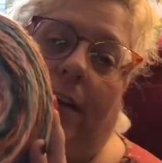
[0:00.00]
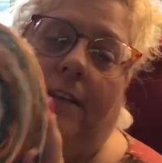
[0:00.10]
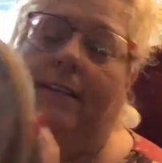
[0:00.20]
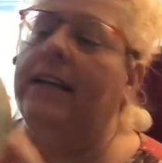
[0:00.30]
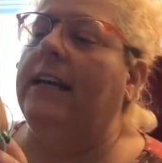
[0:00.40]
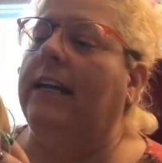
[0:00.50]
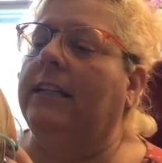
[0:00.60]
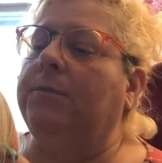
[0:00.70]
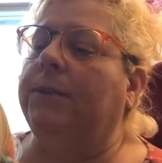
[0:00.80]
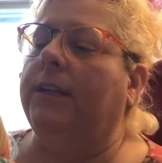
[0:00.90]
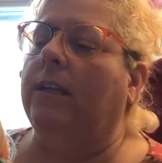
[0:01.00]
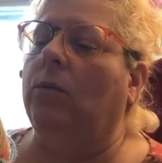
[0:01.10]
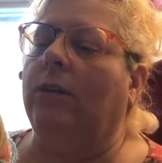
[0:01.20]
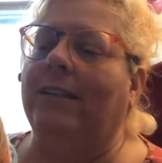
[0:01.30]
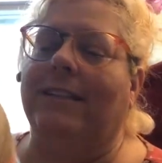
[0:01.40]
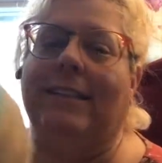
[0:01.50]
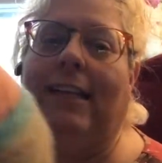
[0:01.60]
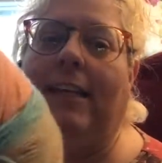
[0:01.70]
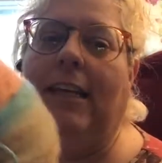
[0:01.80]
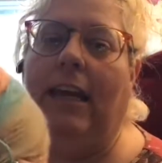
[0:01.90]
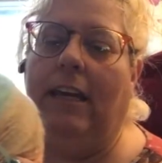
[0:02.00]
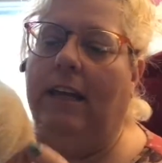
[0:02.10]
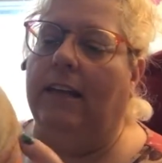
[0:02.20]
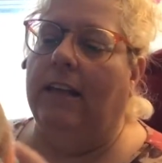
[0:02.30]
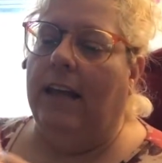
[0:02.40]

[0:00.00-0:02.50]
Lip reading: cakes. And this particular one is a skinny cake.